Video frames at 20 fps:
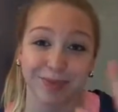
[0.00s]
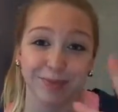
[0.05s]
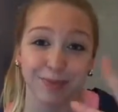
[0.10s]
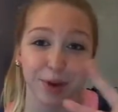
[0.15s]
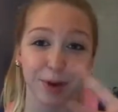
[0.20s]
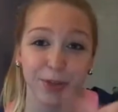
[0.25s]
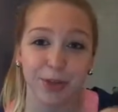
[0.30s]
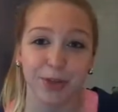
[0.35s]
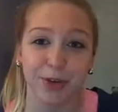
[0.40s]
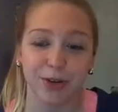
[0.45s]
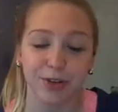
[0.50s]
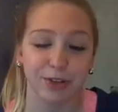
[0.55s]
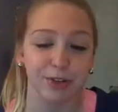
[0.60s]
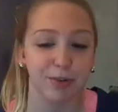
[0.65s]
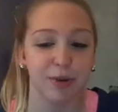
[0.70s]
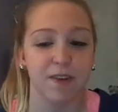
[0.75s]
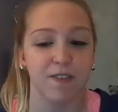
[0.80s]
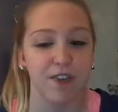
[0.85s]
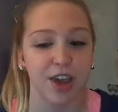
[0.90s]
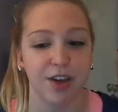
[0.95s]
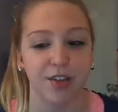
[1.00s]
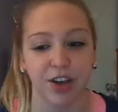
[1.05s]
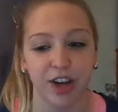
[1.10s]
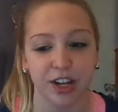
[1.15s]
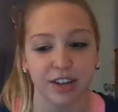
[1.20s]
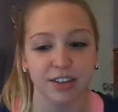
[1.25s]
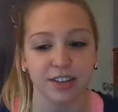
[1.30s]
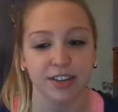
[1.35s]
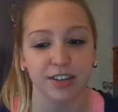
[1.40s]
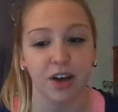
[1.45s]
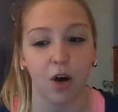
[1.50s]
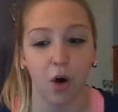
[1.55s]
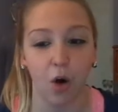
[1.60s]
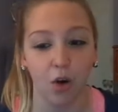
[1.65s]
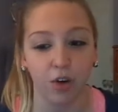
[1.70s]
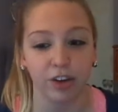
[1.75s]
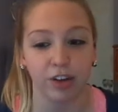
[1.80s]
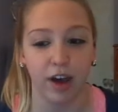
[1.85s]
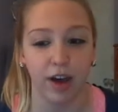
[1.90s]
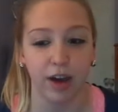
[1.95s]
both those are my favorites
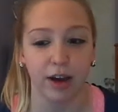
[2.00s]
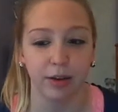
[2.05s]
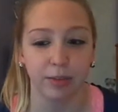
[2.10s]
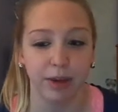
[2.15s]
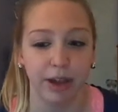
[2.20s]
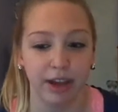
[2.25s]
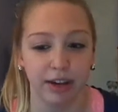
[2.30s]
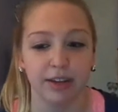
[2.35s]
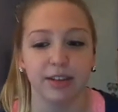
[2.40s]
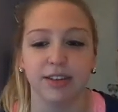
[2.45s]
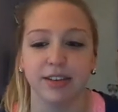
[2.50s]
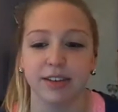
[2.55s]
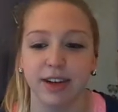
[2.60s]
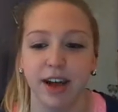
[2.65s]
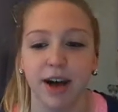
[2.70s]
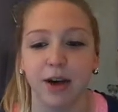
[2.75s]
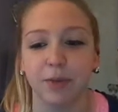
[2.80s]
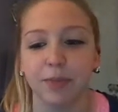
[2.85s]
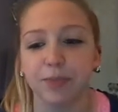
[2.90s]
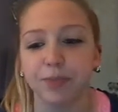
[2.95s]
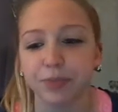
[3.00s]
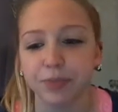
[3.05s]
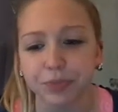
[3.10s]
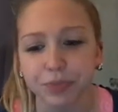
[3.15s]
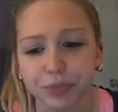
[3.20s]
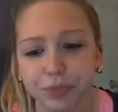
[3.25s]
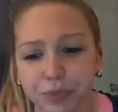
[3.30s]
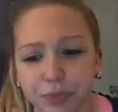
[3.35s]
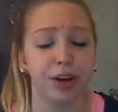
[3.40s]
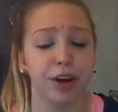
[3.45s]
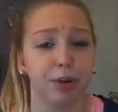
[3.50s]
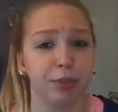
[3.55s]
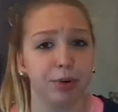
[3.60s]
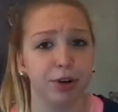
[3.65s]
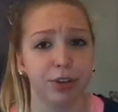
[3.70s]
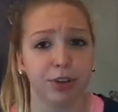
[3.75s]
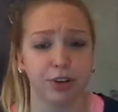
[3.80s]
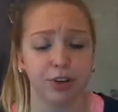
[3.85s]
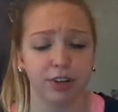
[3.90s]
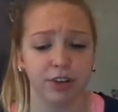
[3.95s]
all time, hands down. Number
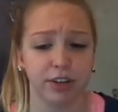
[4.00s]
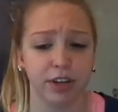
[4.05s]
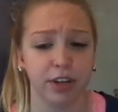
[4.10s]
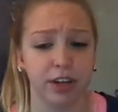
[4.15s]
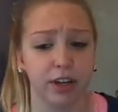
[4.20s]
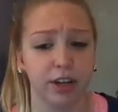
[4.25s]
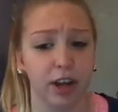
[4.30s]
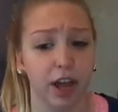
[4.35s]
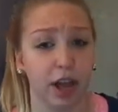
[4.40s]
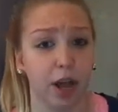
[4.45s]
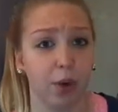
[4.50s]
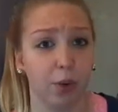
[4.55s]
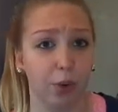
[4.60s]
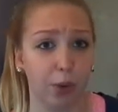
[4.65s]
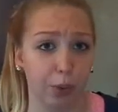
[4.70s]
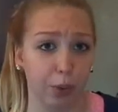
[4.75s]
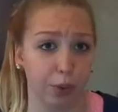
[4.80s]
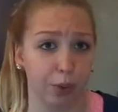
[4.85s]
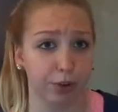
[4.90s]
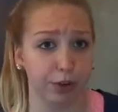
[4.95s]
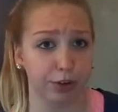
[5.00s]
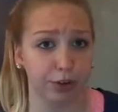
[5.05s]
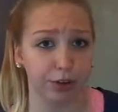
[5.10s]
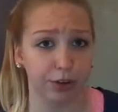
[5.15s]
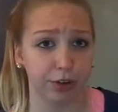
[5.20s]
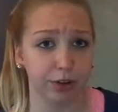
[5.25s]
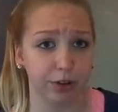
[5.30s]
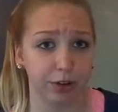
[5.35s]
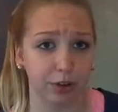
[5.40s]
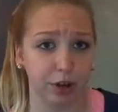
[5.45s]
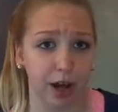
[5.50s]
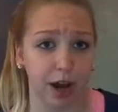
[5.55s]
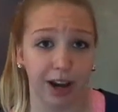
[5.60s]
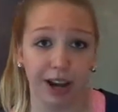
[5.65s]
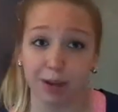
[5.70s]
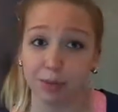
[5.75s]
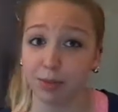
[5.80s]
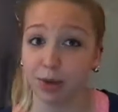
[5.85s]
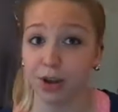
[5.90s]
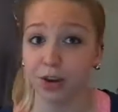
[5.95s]
13, how old are you? I
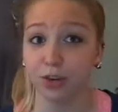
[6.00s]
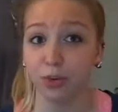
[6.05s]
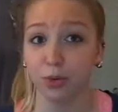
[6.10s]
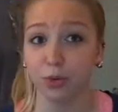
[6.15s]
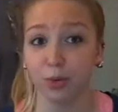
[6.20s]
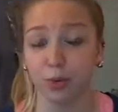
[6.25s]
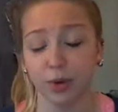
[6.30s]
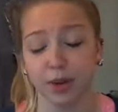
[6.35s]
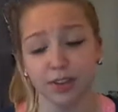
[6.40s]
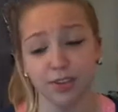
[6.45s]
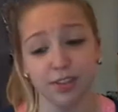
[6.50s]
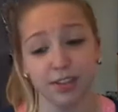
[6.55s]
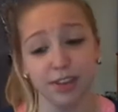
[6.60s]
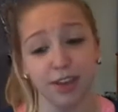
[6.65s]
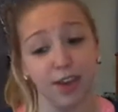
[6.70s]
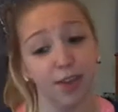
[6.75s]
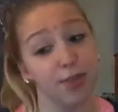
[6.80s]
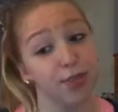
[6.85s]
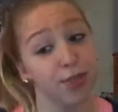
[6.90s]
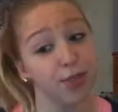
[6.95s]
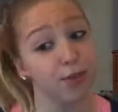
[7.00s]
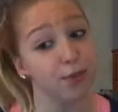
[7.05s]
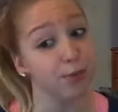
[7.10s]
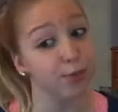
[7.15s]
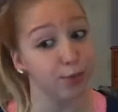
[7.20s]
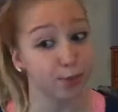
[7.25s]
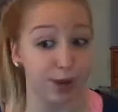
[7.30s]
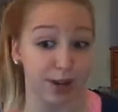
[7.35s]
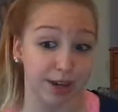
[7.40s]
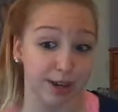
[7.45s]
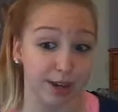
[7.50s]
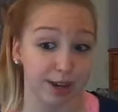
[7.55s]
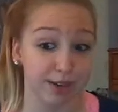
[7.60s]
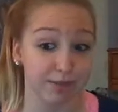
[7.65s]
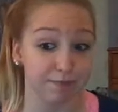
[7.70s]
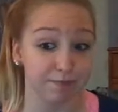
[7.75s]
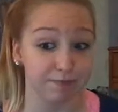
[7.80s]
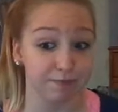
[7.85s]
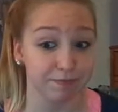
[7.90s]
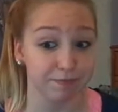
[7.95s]
am 23.
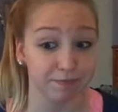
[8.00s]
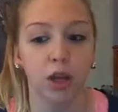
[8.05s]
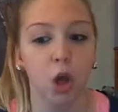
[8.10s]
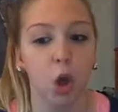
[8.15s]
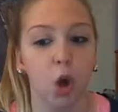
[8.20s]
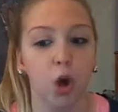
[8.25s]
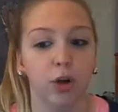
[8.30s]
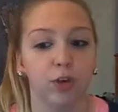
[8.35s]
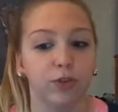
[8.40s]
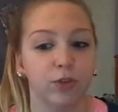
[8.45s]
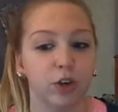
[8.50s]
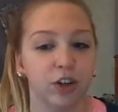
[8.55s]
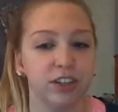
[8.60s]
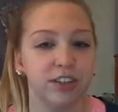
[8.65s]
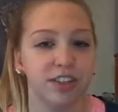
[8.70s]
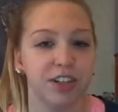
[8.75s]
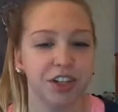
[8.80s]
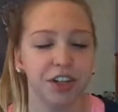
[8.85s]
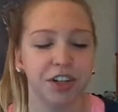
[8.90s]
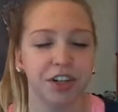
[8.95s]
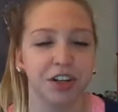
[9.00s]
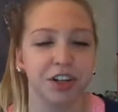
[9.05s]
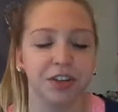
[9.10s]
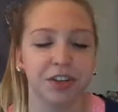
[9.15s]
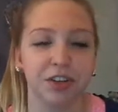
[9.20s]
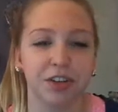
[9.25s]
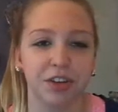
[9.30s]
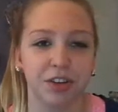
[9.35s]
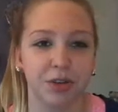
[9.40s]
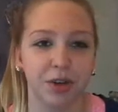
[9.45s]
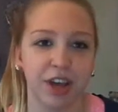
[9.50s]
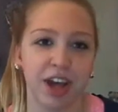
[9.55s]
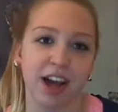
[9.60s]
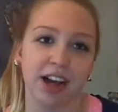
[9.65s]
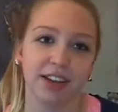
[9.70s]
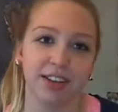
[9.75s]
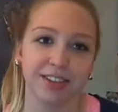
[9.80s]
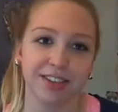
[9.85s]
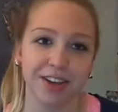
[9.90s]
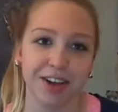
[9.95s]
14,
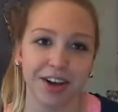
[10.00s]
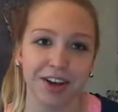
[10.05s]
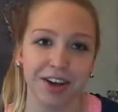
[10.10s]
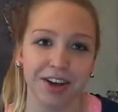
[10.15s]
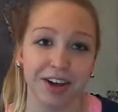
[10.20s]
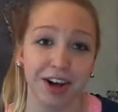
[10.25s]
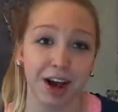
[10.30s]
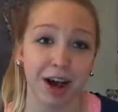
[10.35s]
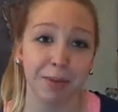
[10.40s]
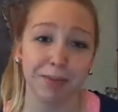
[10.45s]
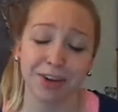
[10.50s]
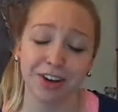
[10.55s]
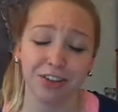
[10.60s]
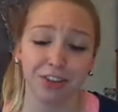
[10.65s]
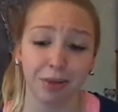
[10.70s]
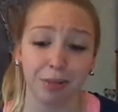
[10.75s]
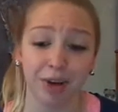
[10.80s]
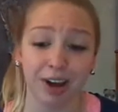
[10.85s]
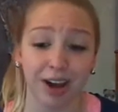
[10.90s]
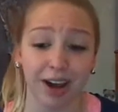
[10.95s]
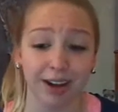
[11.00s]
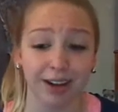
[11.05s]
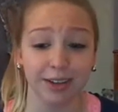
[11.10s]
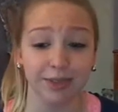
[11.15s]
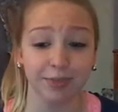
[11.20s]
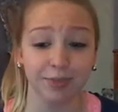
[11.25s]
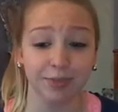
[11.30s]
zodiac sign. I'm a Gemini.